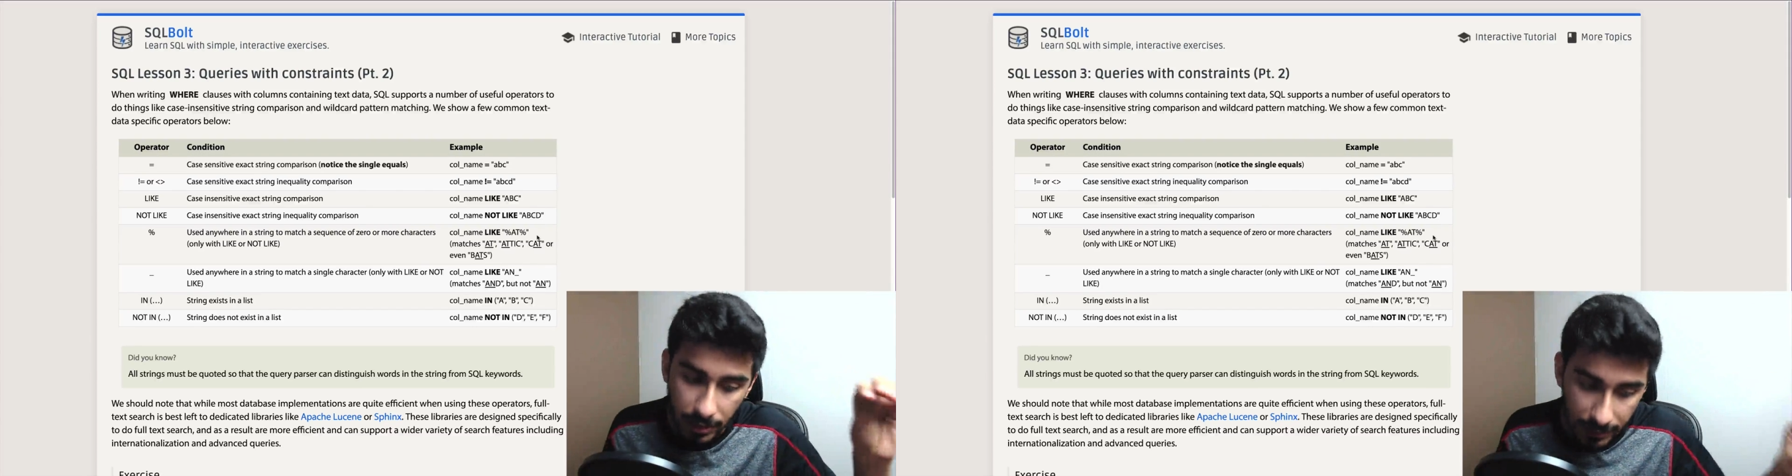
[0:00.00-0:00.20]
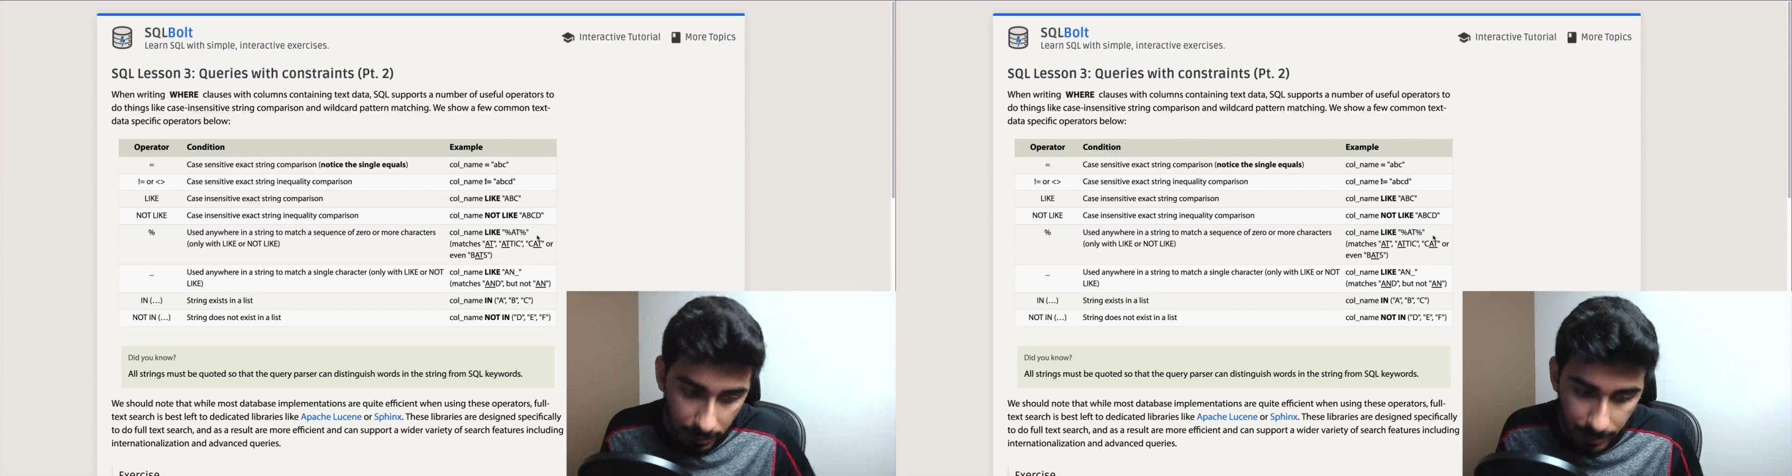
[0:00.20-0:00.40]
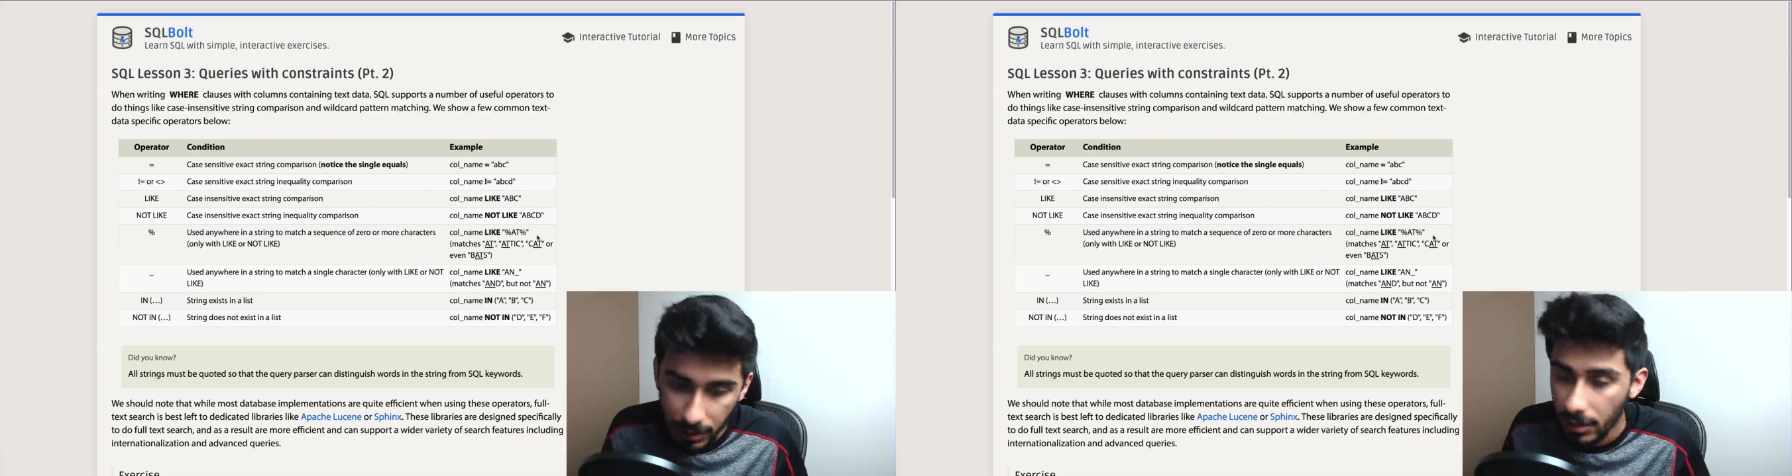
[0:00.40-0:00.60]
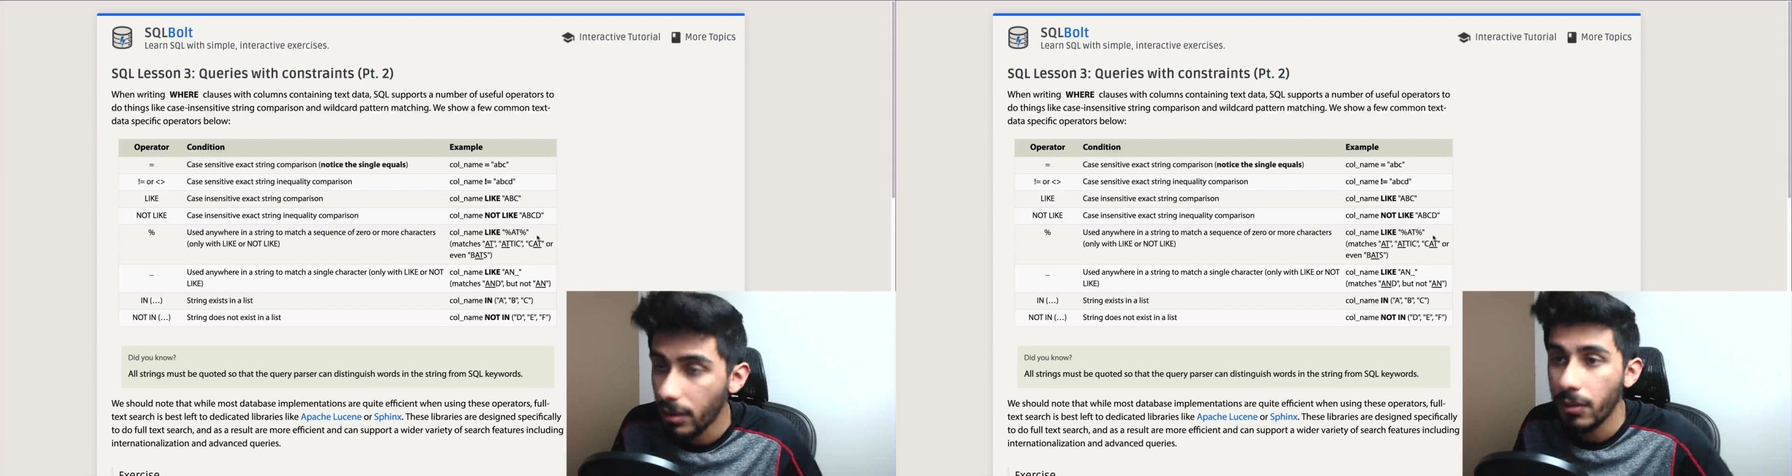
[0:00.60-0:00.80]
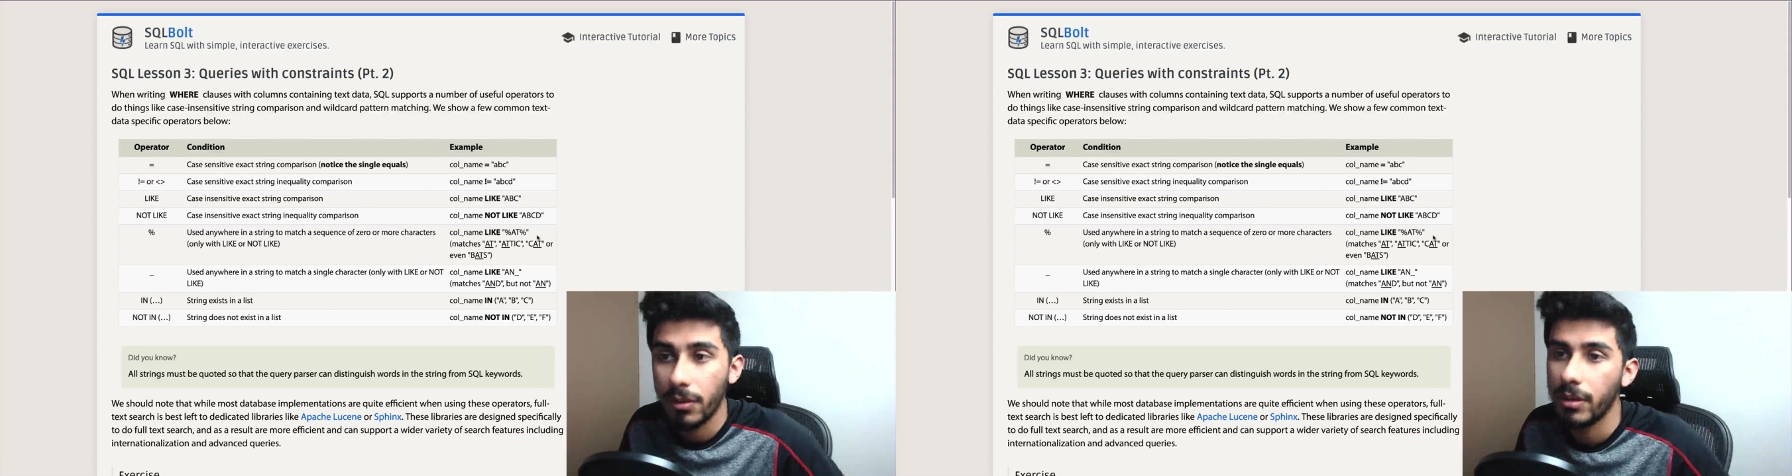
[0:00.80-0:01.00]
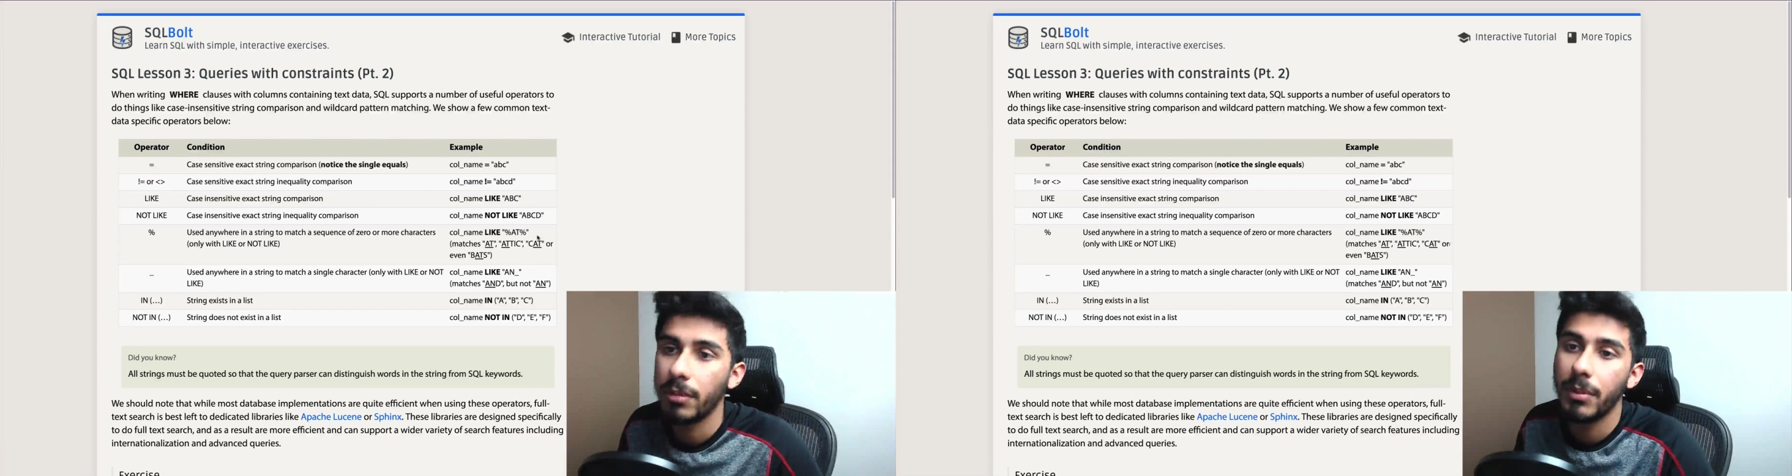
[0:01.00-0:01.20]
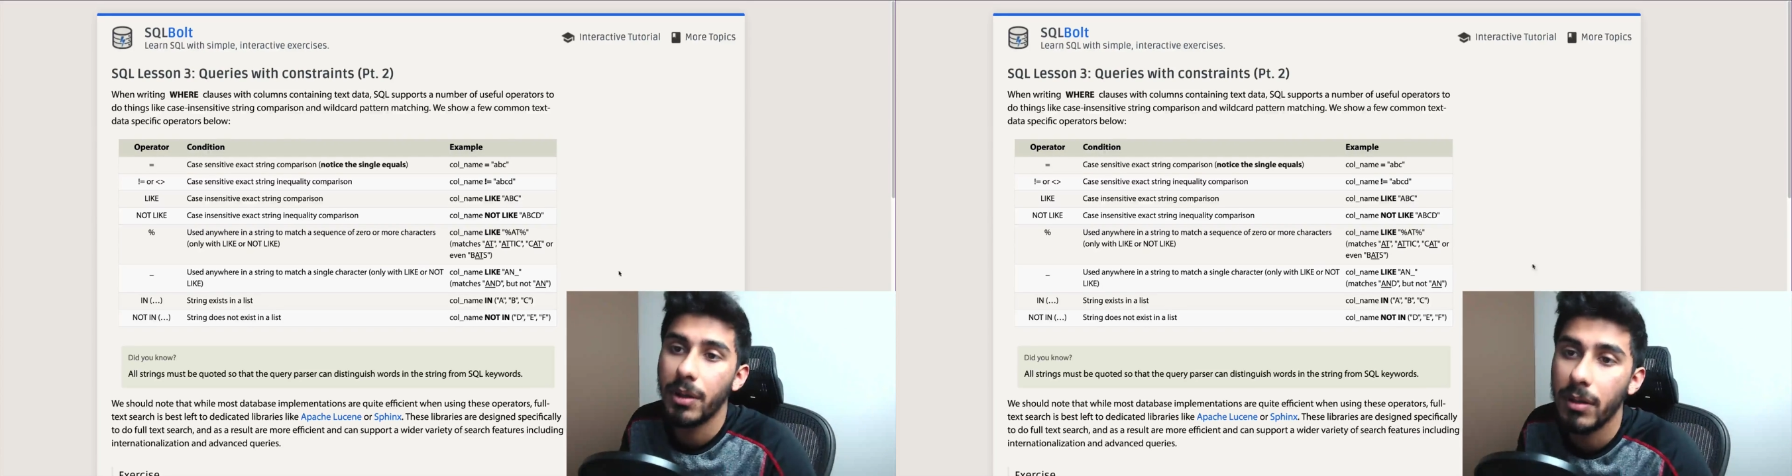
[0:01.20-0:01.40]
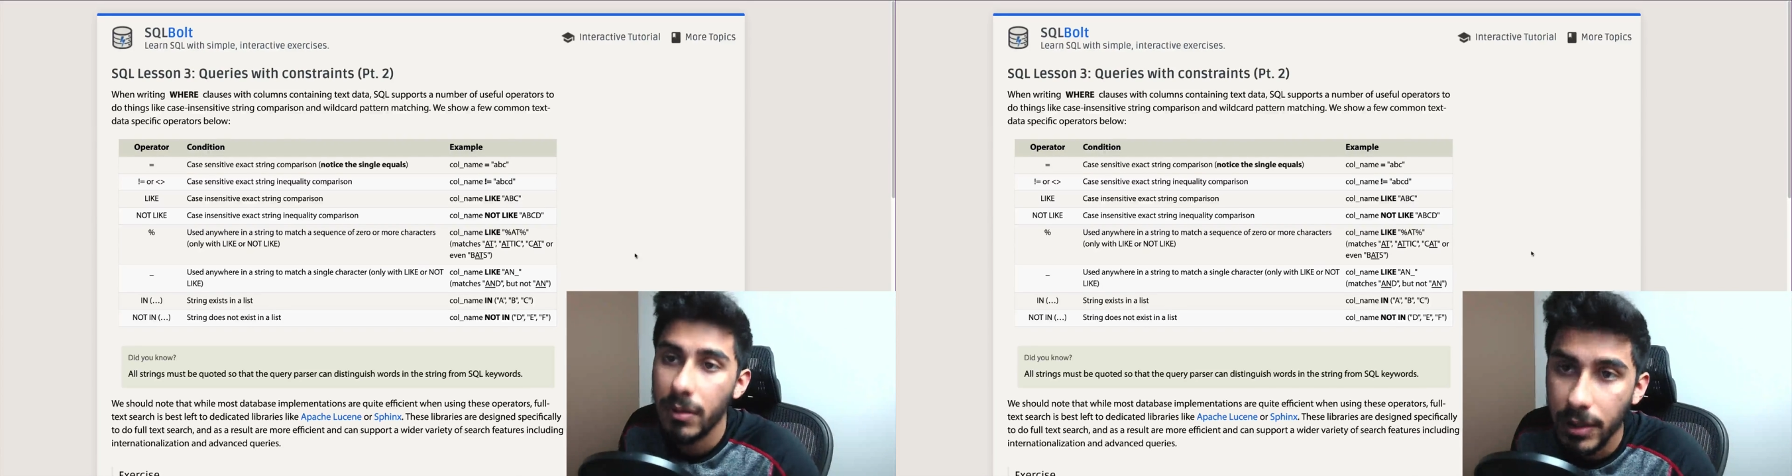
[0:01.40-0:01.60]
at the beginning or in the
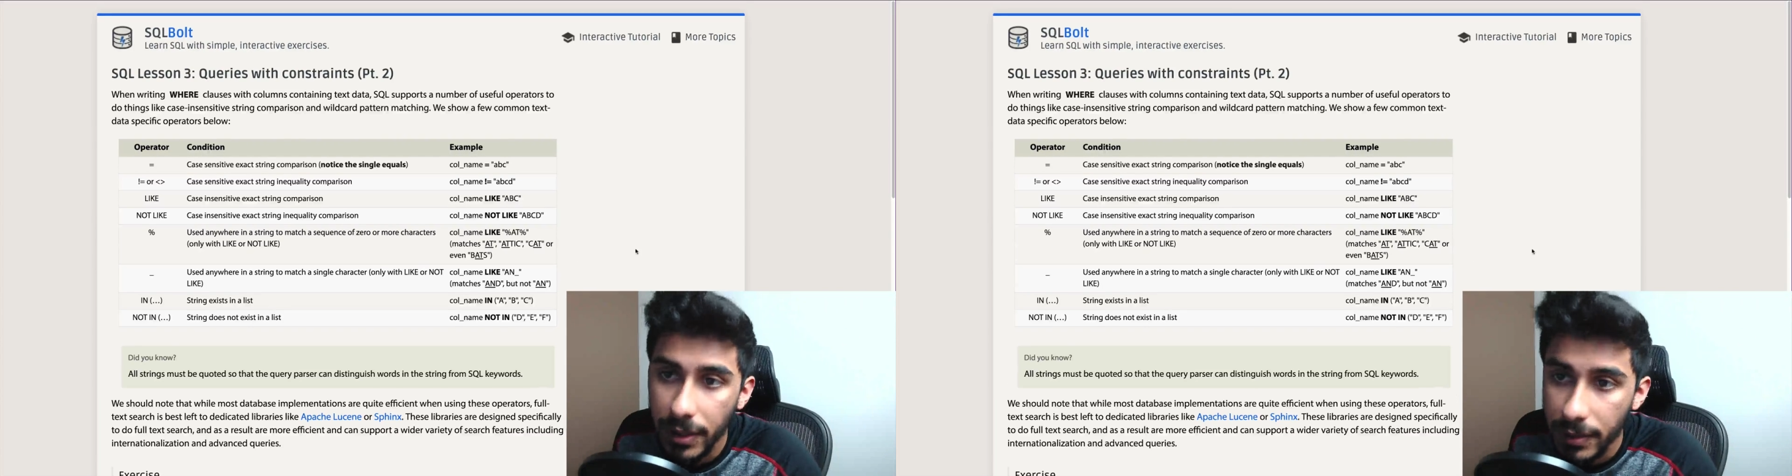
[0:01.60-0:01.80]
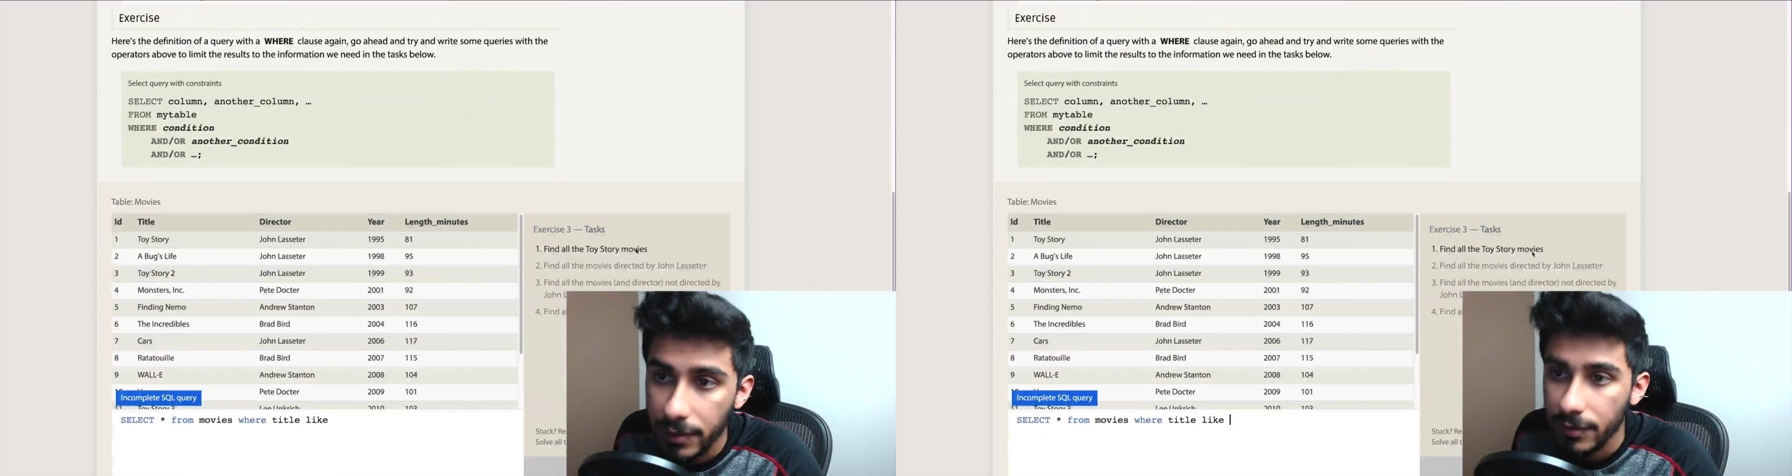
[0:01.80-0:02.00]
middle. Okay.